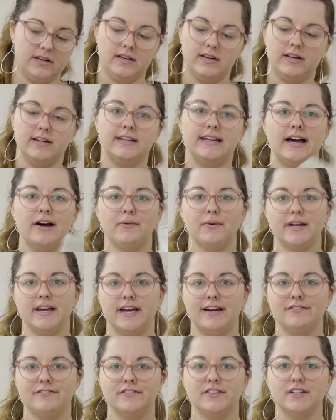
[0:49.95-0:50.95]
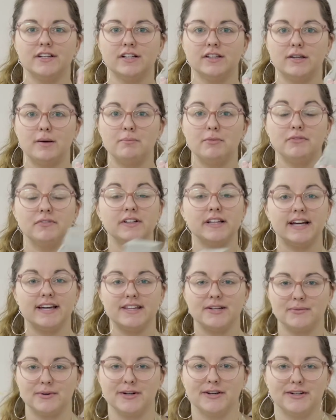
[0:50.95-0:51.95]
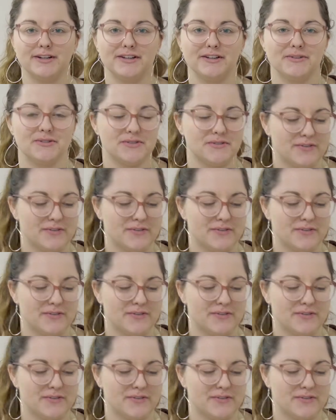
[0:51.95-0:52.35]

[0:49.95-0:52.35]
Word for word: And now we have the clump of clay that we're going to use